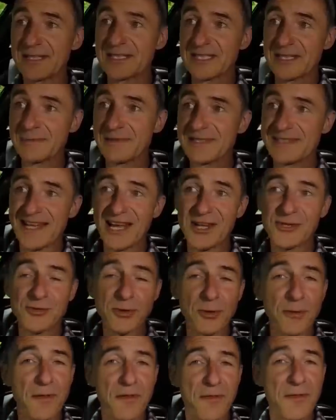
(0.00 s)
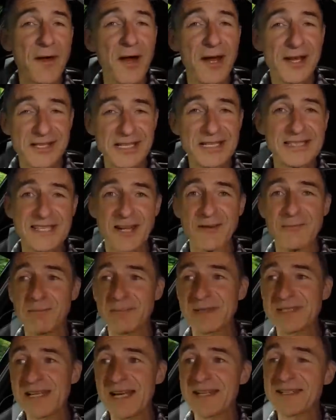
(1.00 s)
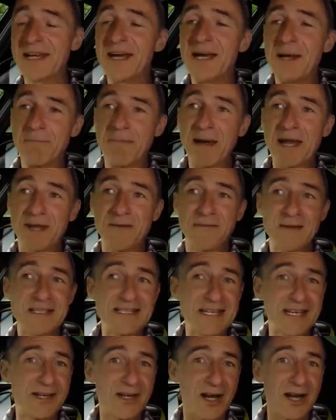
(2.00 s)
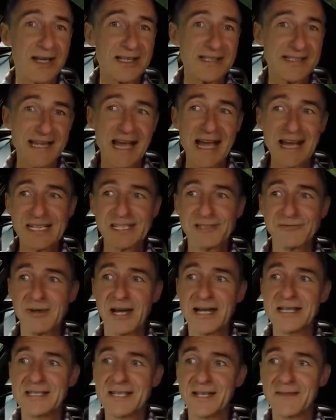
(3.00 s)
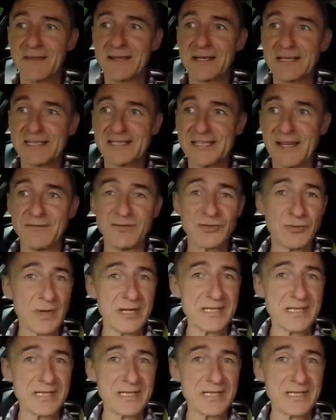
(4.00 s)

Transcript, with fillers: the substantial thirty-seven percent benefit in kind tax rating that a seven